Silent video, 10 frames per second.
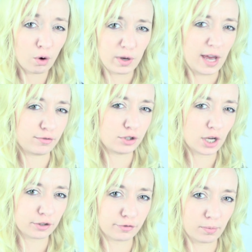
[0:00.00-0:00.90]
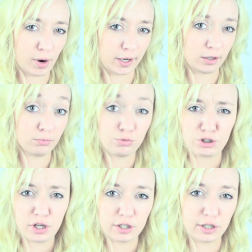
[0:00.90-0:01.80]
We have sex for money.
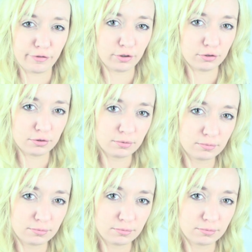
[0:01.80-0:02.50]
See the difference?